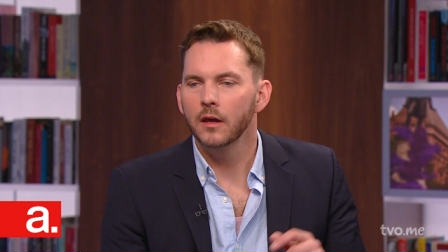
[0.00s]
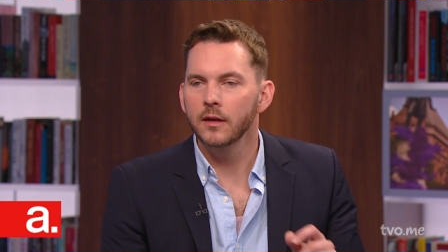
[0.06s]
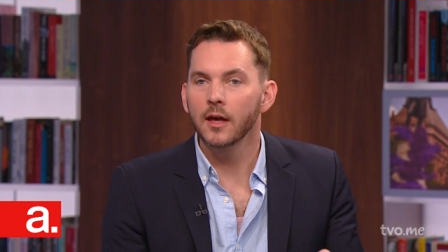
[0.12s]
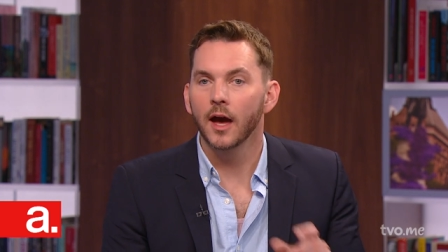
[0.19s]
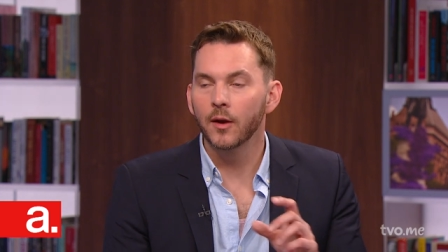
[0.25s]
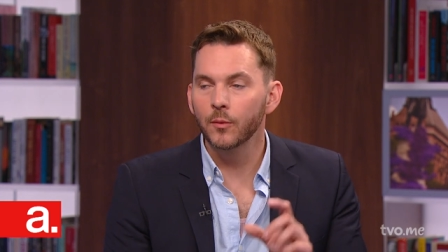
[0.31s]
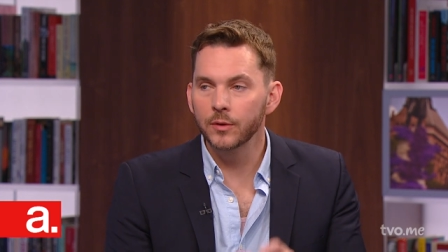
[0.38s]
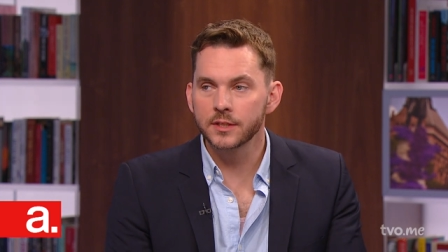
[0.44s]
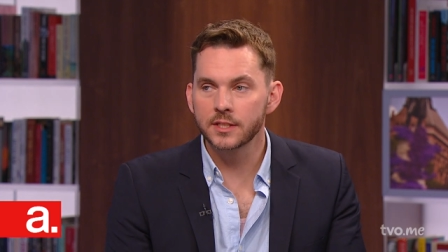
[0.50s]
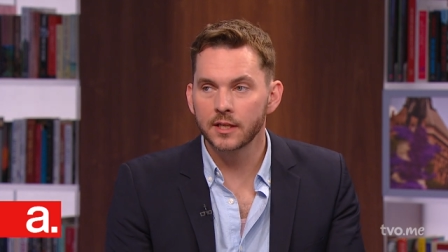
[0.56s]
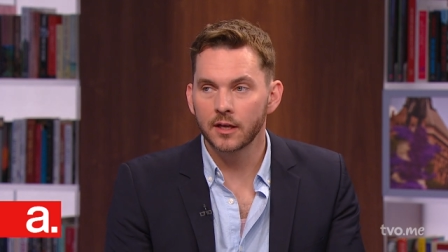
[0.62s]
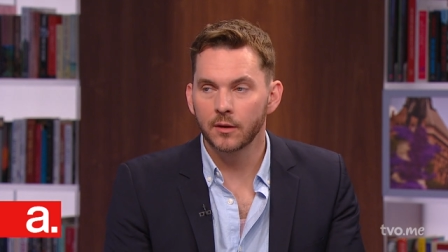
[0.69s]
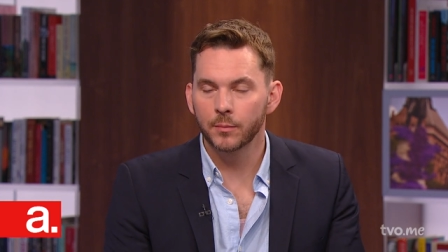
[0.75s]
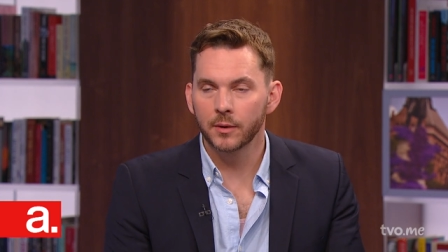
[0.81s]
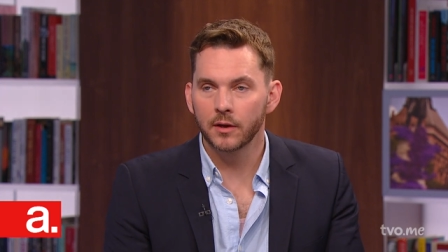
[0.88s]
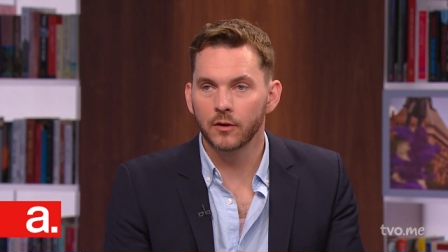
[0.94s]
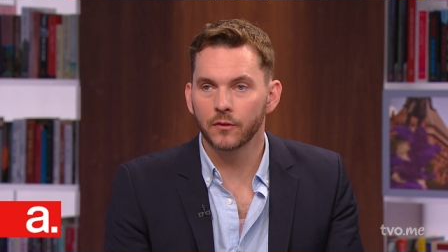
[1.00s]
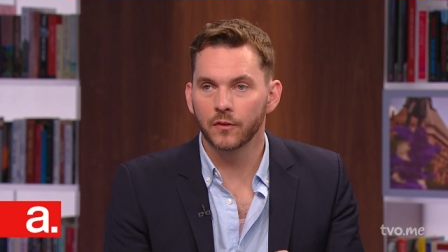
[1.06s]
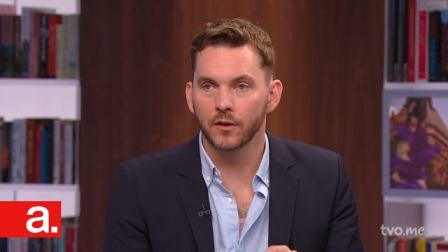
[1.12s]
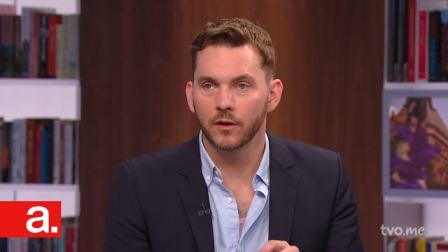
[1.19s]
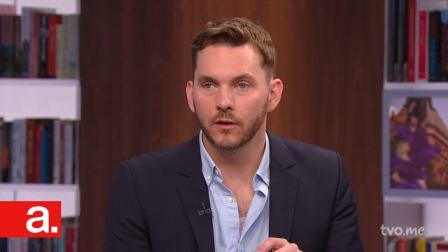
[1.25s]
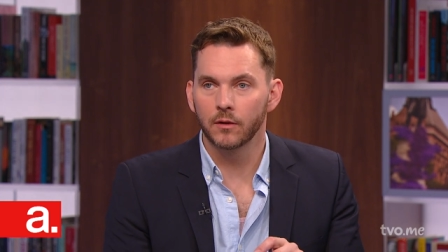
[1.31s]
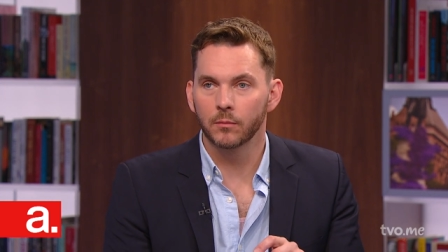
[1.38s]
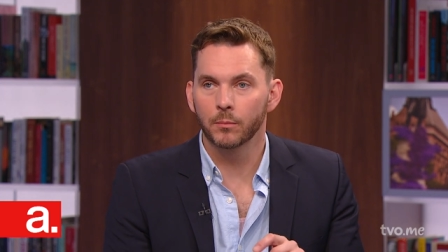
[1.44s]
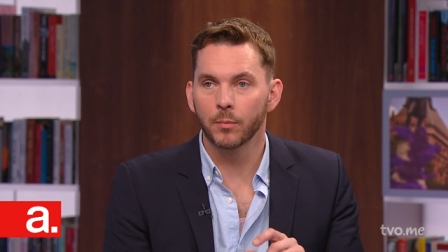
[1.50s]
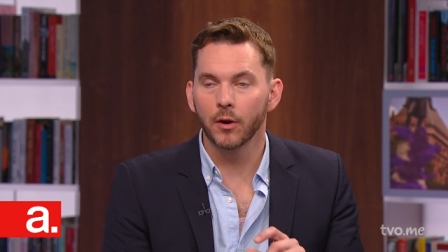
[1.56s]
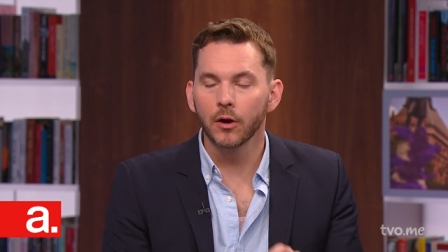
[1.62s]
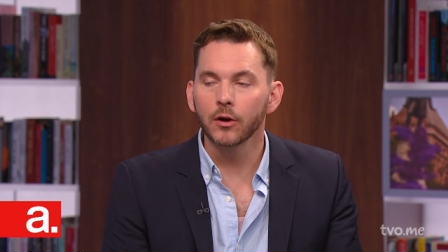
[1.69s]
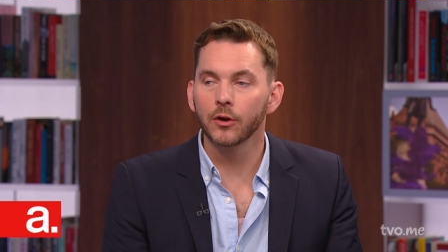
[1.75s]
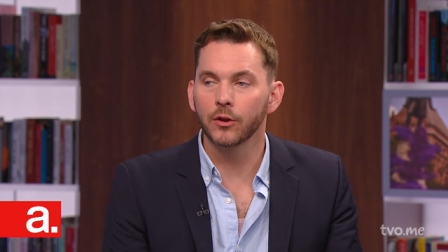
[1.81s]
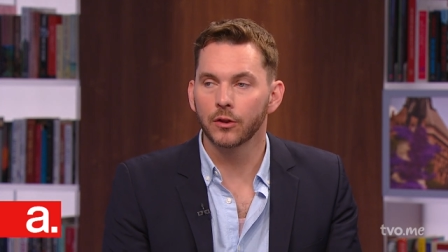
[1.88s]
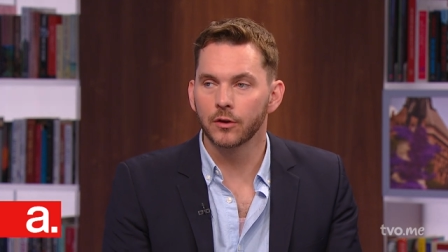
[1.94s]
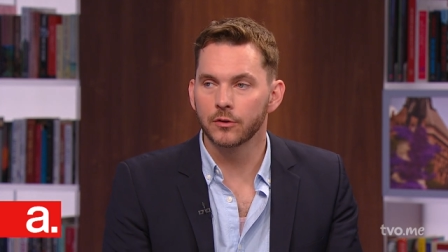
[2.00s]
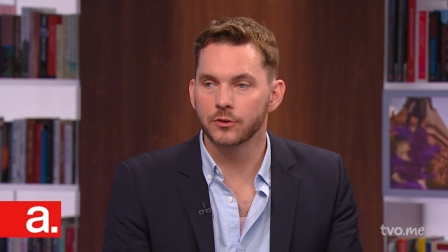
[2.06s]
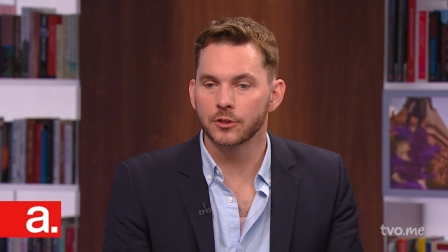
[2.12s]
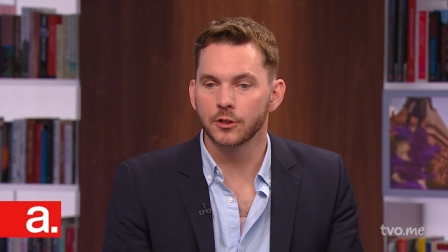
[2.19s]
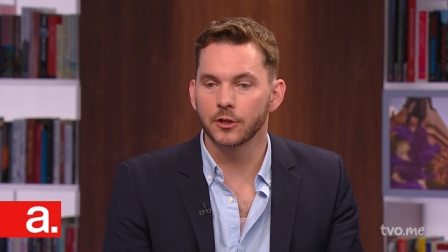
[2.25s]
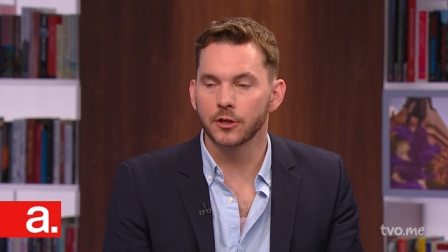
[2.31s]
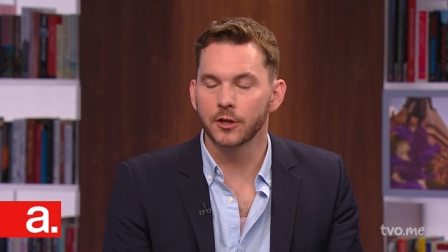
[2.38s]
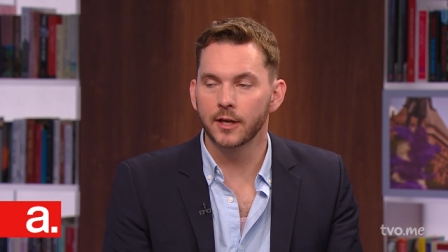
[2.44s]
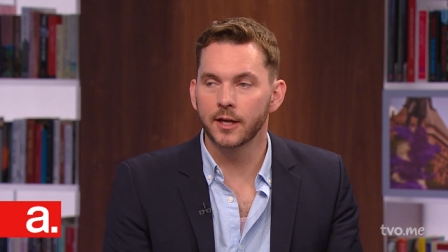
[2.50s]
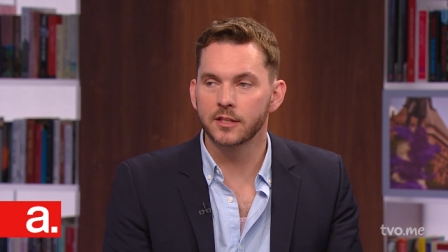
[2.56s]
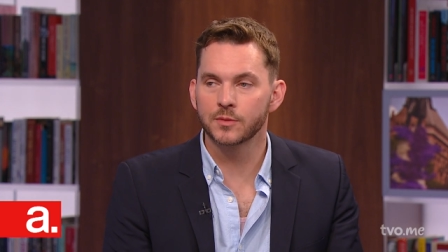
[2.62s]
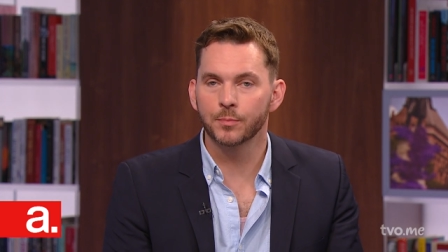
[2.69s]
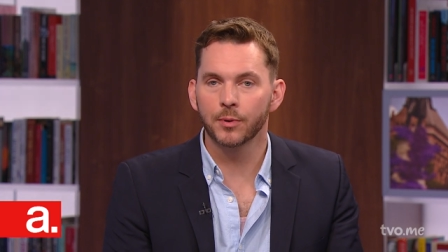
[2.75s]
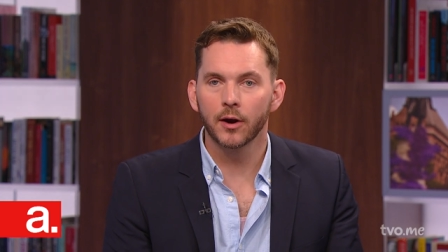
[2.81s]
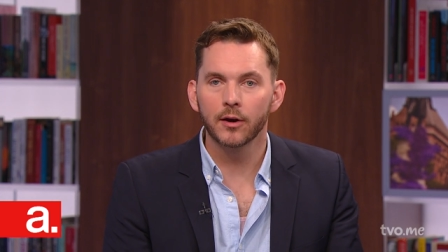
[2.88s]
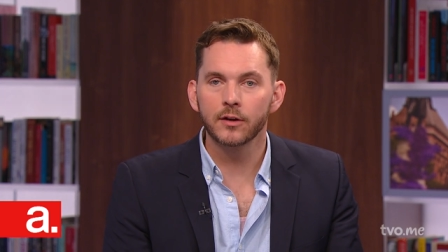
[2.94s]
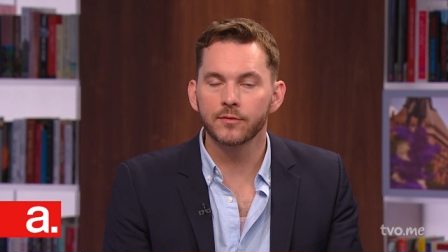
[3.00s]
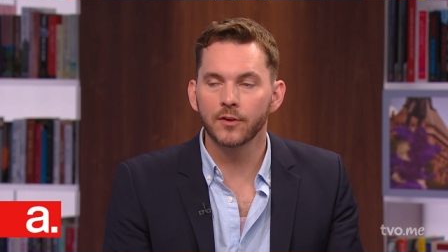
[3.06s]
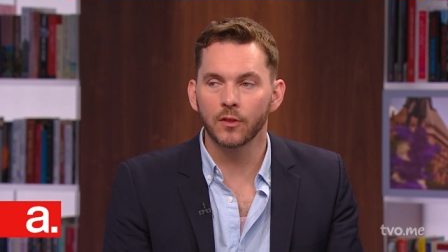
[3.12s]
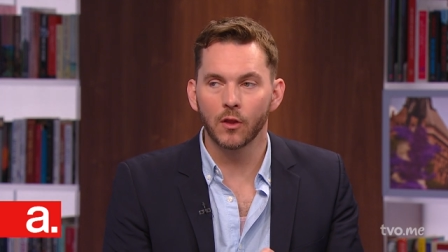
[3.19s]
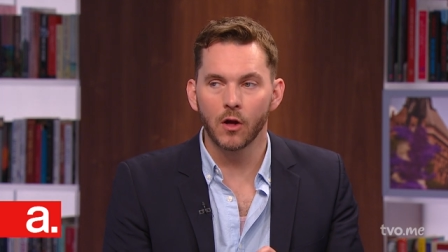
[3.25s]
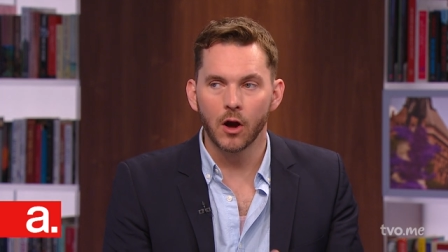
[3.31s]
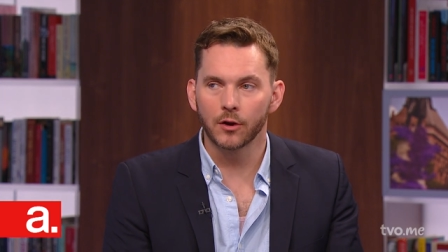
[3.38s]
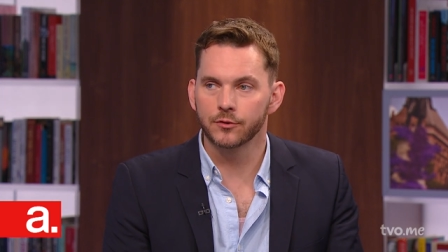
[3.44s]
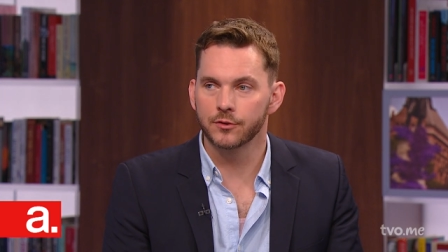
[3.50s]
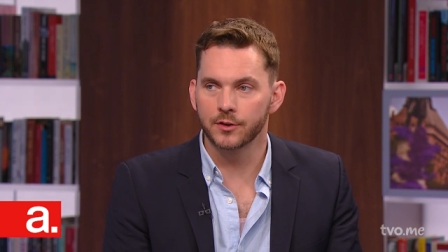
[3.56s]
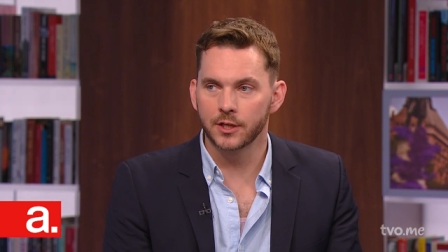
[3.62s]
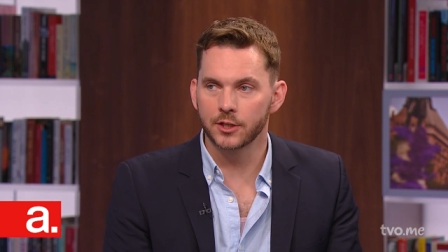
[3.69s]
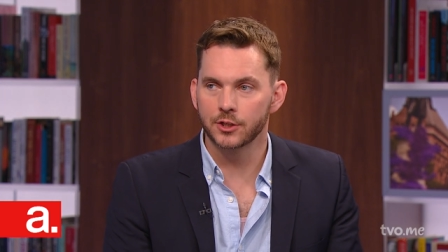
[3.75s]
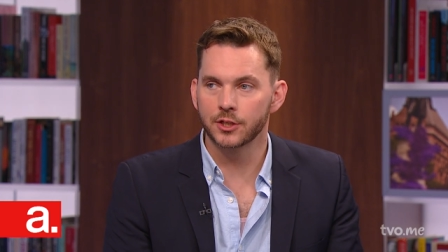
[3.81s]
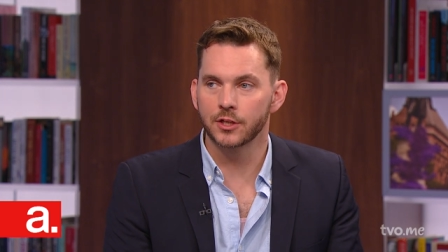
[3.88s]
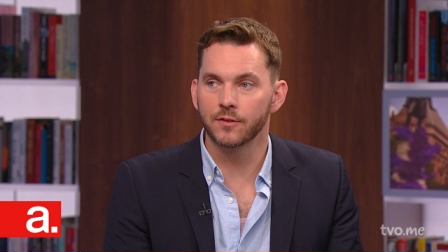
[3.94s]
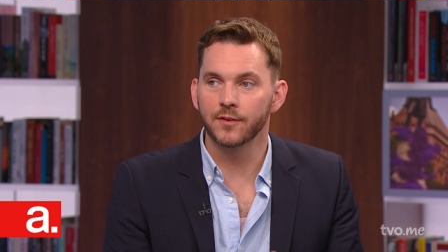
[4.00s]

Yeah, I will say about the park closure, it's part of a long tradition